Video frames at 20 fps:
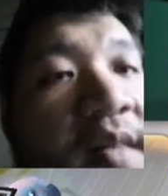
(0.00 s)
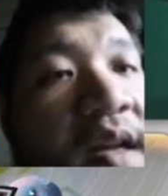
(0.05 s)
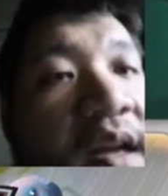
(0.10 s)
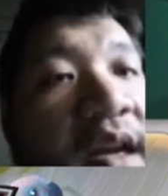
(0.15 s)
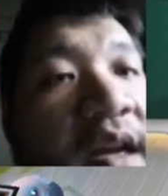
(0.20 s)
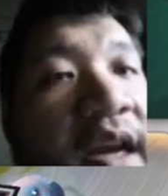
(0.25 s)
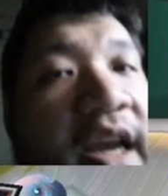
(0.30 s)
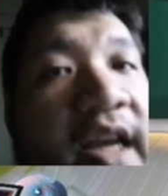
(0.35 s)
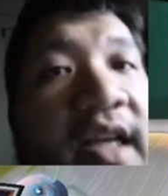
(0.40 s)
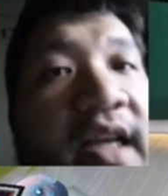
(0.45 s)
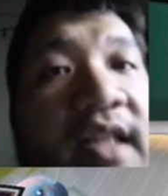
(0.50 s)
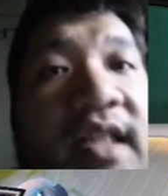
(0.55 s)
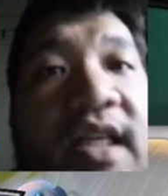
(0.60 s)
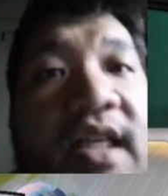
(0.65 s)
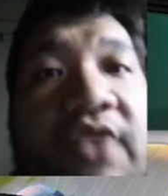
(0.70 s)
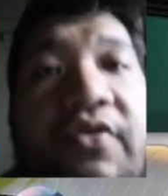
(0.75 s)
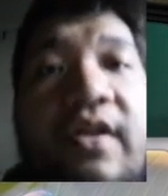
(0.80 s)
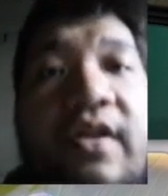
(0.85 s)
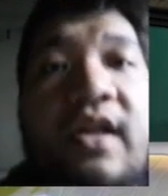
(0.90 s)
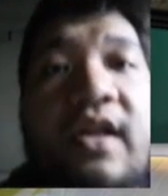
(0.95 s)
And
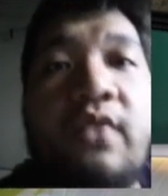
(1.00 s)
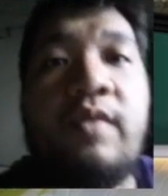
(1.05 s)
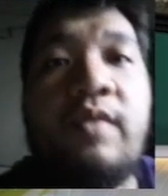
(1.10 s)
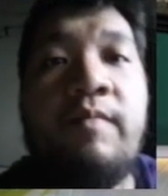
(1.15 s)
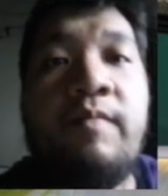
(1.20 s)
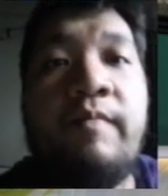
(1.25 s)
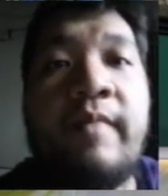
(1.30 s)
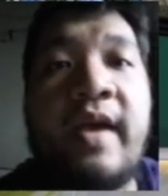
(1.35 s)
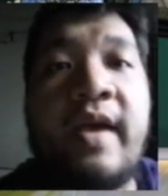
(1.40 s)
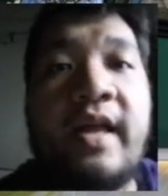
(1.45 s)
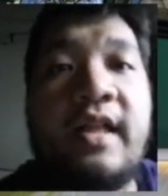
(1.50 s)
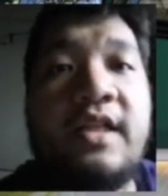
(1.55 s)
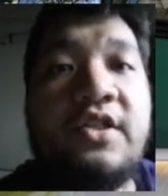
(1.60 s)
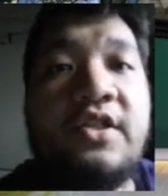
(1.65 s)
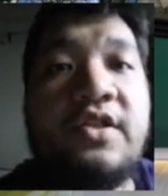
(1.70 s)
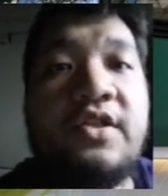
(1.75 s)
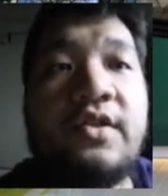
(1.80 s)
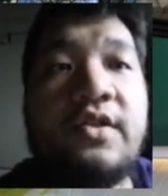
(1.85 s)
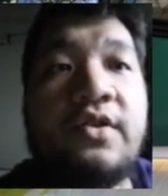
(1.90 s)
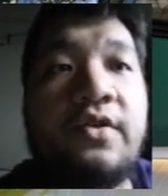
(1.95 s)
considering that we managed
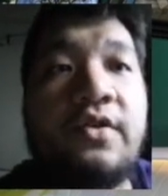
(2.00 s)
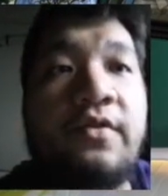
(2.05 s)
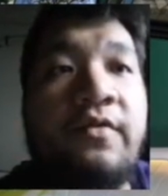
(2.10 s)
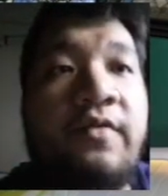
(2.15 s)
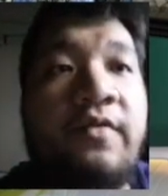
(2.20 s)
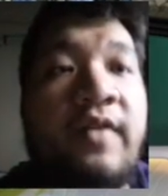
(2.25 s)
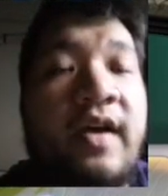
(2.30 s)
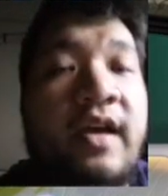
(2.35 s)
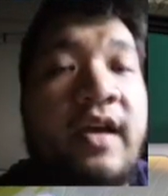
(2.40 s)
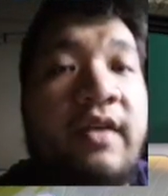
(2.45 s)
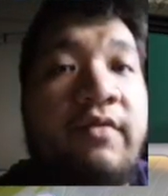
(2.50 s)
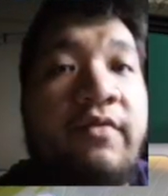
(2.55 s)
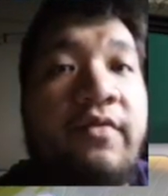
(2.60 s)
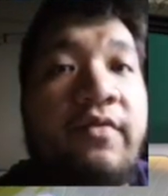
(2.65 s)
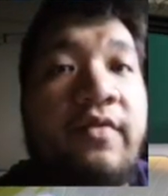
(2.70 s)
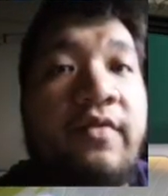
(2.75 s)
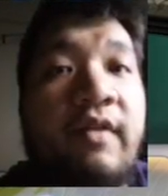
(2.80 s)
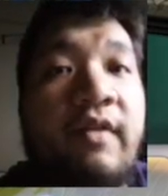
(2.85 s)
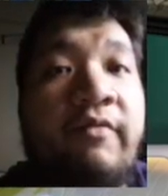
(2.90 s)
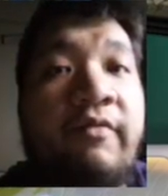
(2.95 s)
to survive
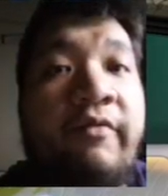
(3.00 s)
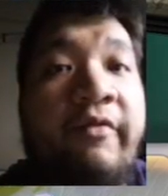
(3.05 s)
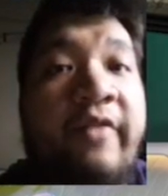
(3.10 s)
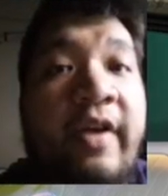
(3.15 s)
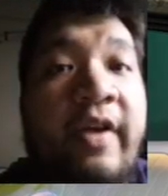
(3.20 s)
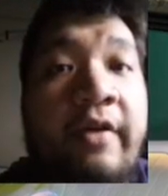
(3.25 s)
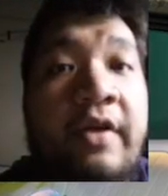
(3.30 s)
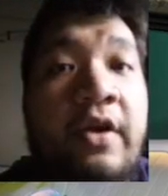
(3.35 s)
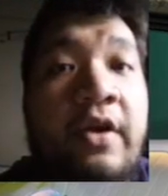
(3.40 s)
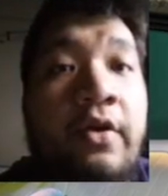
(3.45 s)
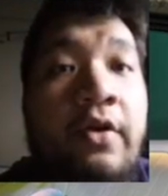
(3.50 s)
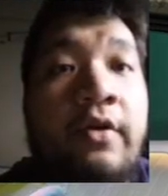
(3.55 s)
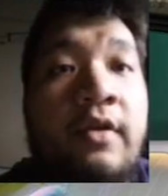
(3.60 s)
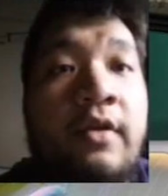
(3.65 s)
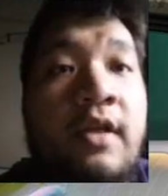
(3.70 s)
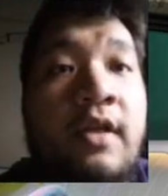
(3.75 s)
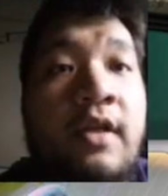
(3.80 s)
a very early